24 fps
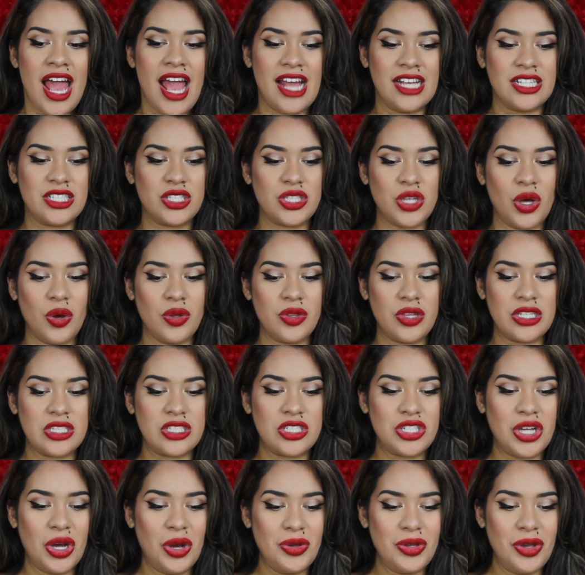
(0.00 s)
And so
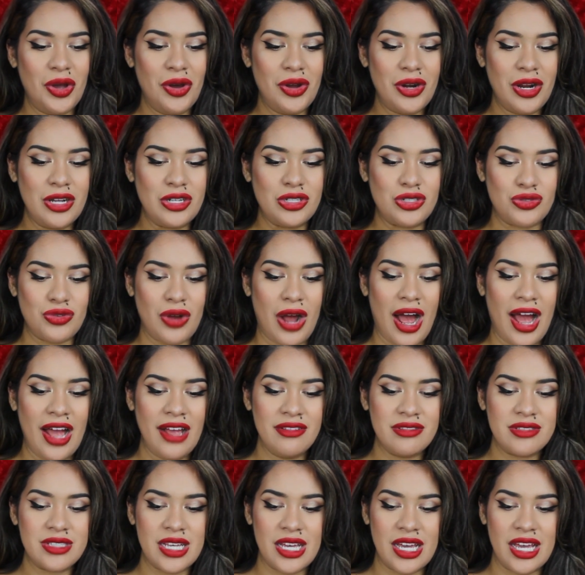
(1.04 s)
this Toyota
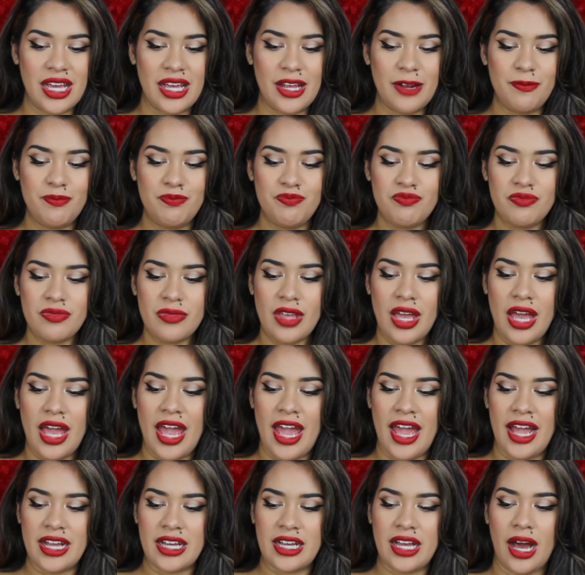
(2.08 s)
drives in
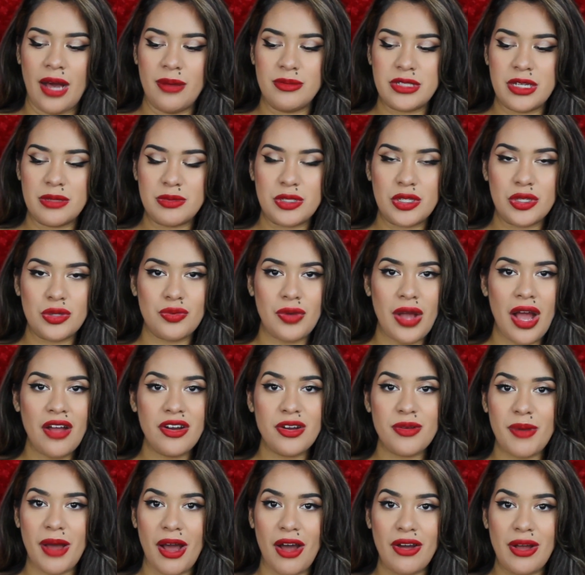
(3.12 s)
and comes up to the
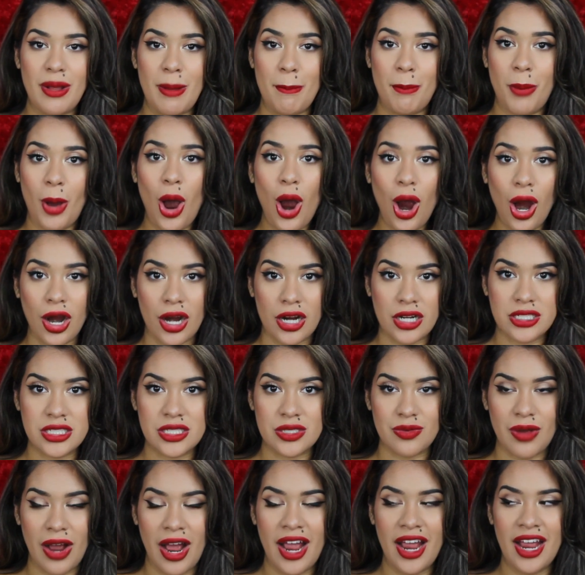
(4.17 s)
roundabout and
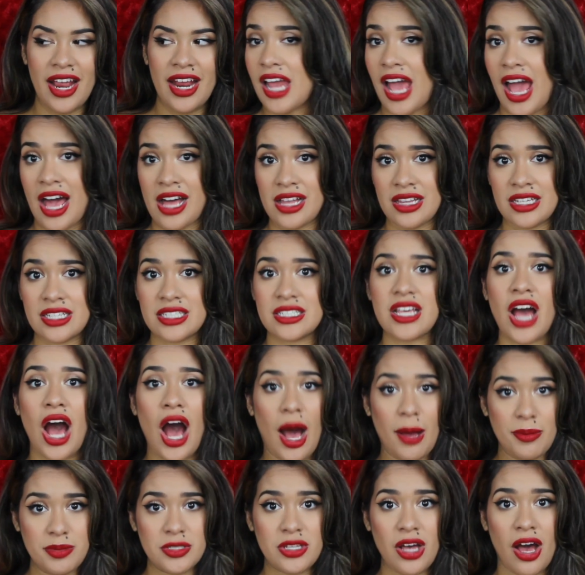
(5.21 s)
parks, right? Alex
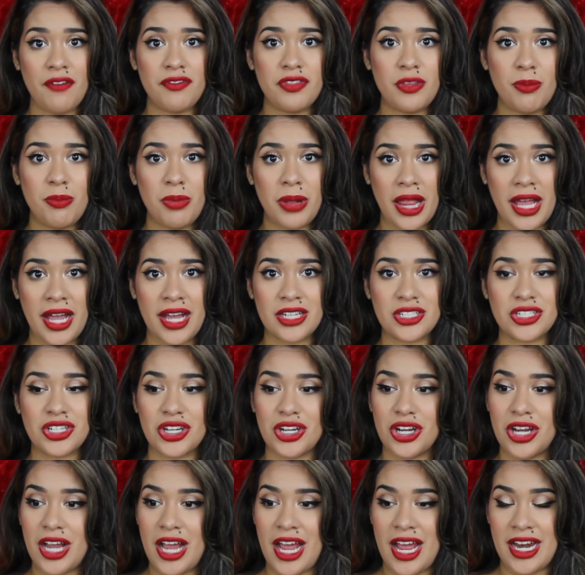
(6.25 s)
hops off the
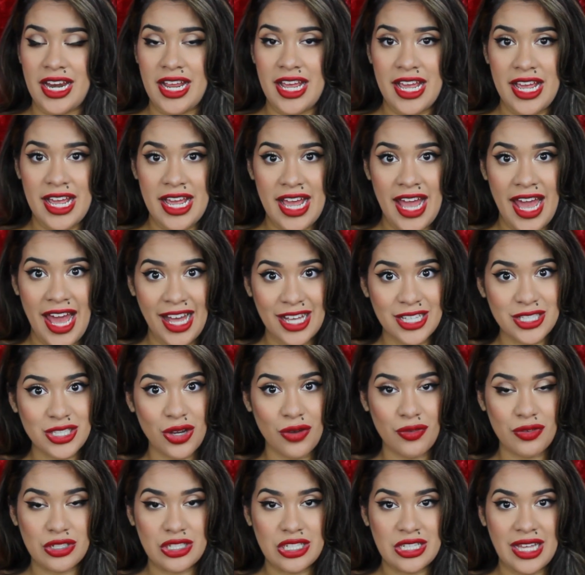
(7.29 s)
planter and he heads
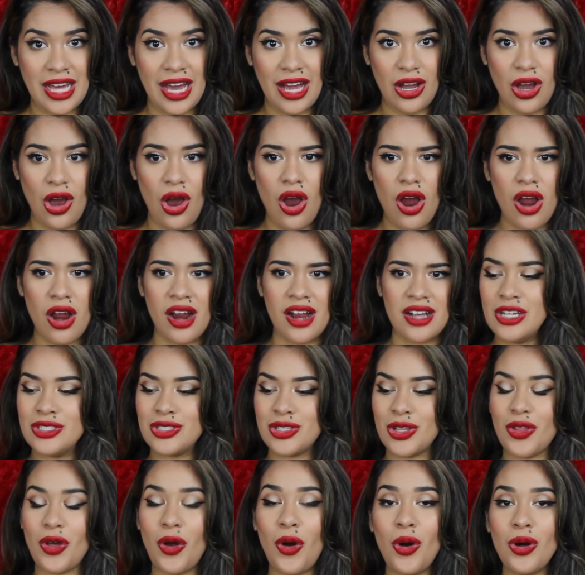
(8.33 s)
over to that car.
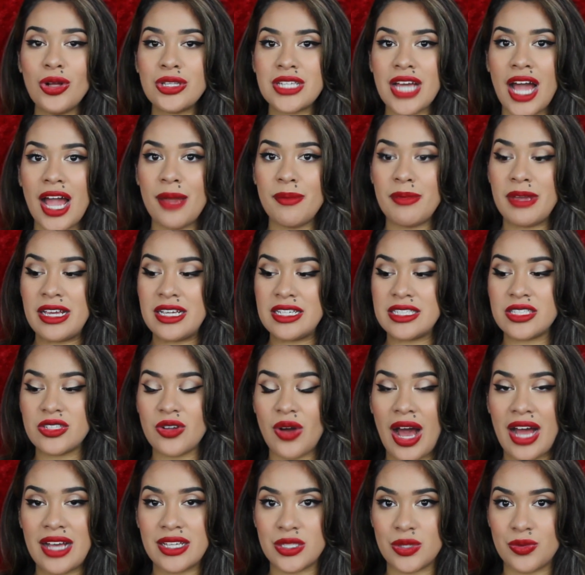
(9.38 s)
So the whole time he
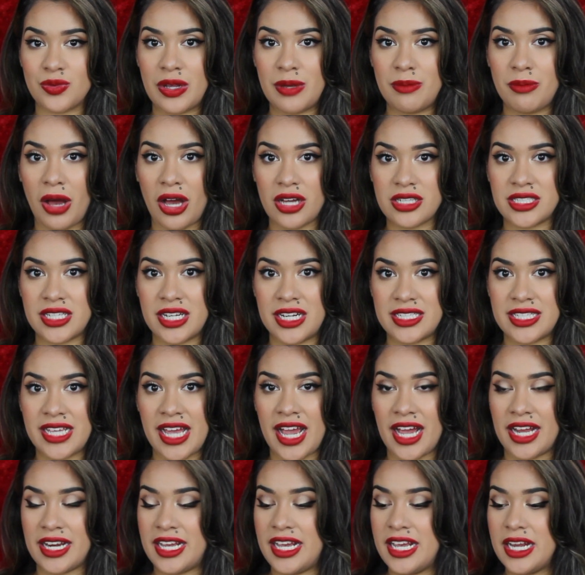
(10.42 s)
still has the ring box in his
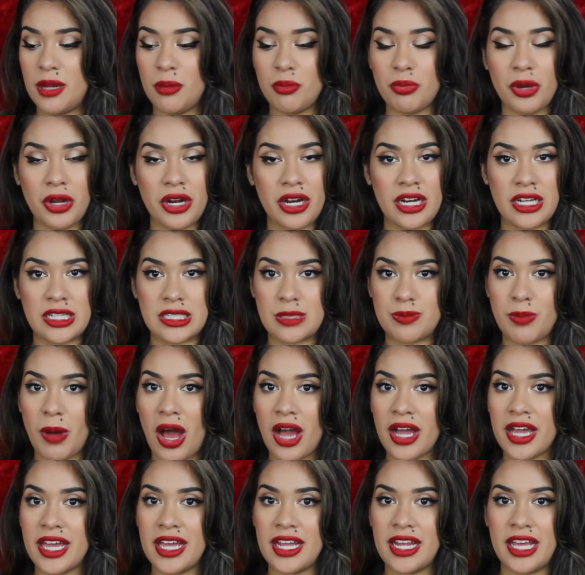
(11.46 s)
hand. He didn't put it in his
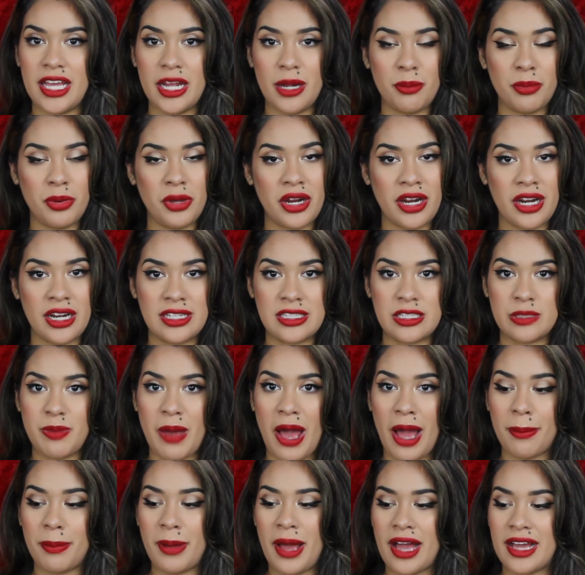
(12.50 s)
pocket, he didn't put it in his
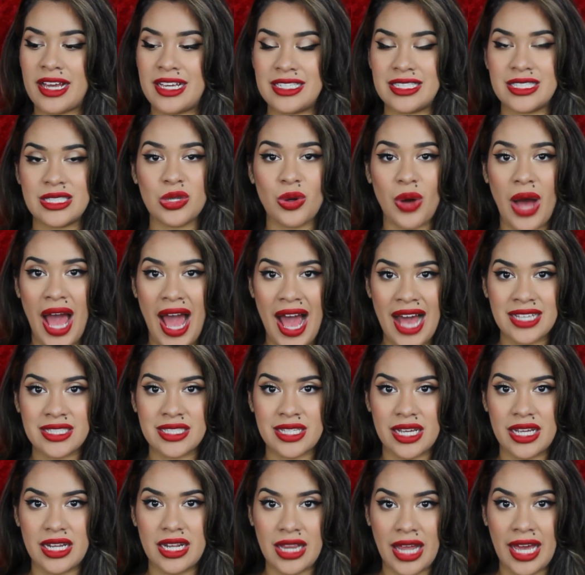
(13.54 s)
backpack, he still
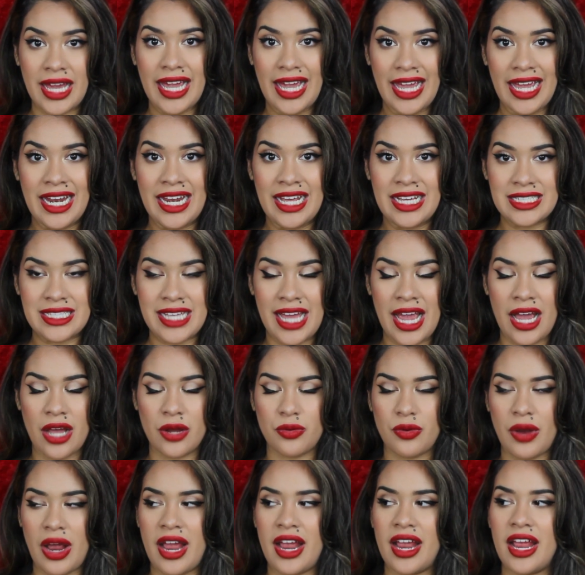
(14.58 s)
has it like in his
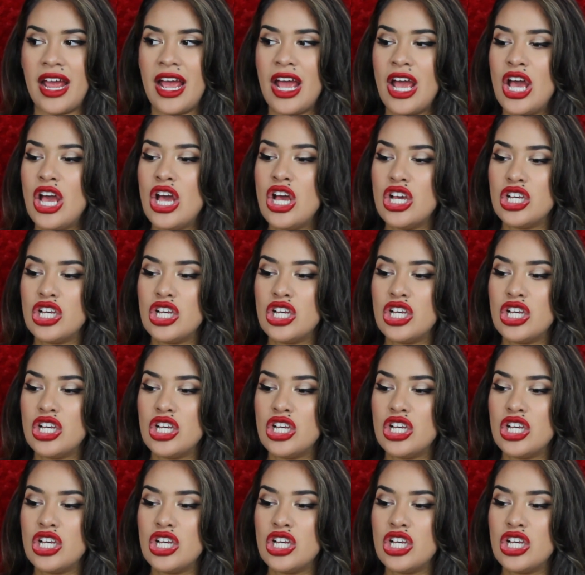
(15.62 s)
hand, right?